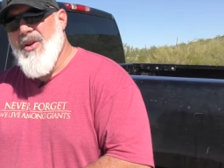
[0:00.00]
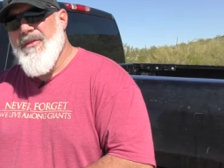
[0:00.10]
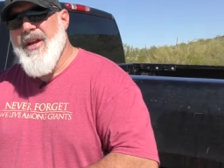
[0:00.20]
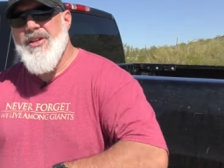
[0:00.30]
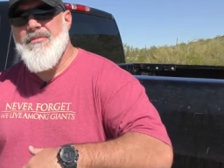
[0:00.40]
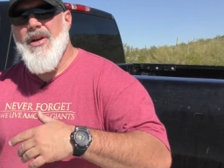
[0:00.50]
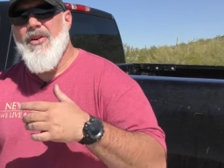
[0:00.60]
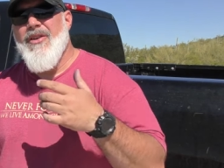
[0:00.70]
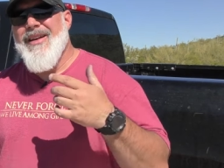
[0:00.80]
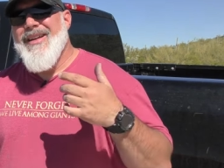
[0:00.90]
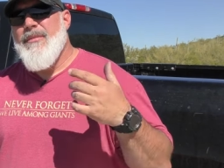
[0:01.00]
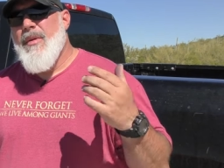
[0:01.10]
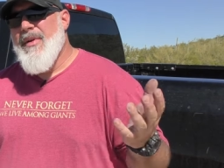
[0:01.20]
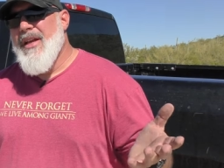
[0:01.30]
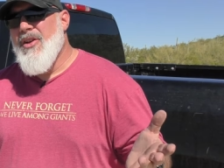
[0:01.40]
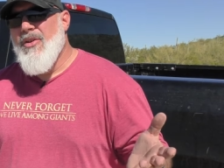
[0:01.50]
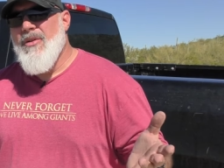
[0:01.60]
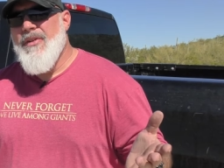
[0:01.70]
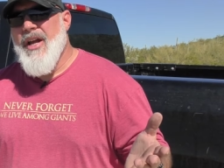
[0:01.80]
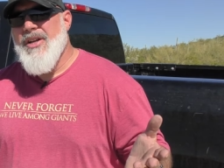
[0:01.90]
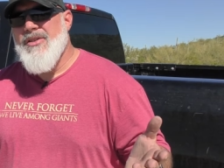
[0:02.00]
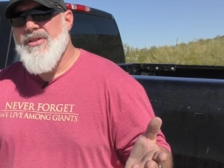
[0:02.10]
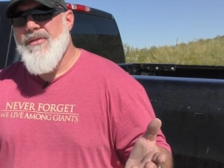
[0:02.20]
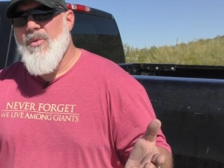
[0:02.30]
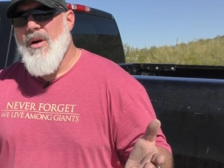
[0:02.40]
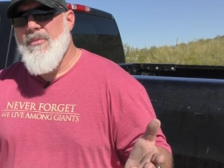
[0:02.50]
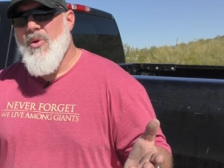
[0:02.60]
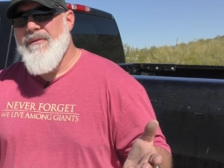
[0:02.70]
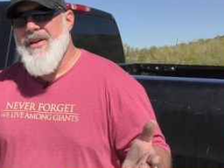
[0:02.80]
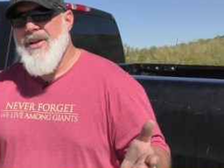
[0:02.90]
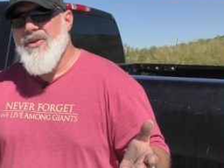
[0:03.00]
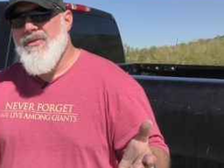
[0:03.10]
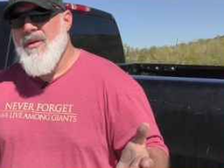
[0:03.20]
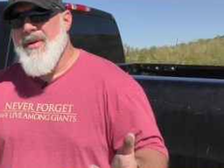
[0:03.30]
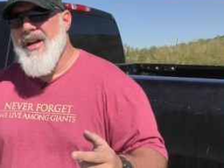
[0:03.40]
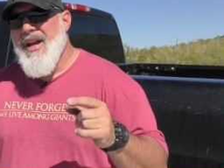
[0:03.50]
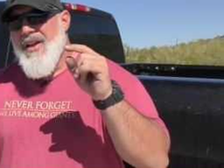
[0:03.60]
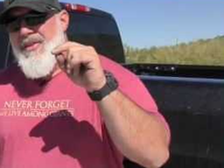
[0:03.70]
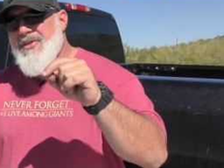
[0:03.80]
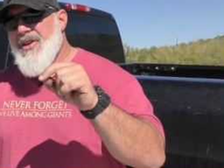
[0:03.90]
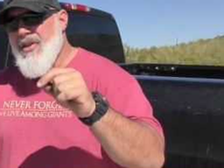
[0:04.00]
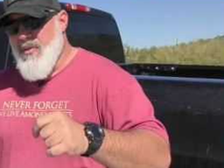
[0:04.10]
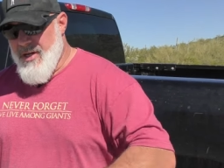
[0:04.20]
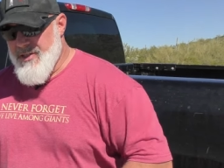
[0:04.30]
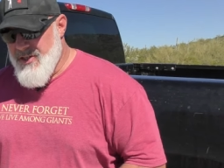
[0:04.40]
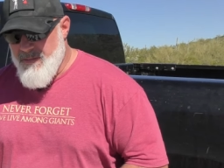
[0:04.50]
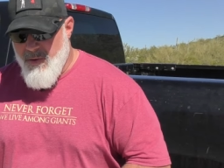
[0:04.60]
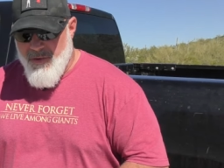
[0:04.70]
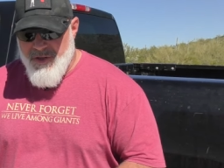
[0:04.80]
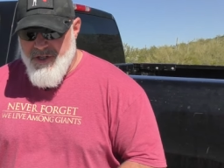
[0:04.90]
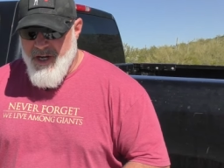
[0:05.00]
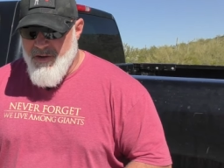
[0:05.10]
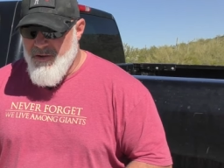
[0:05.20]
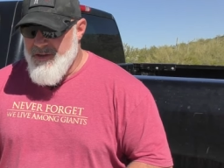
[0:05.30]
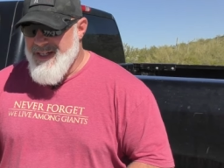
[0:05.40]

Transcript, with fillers: notification bell. Remember to hit all notifications if you want more videos from me. And there's other ways to support the channel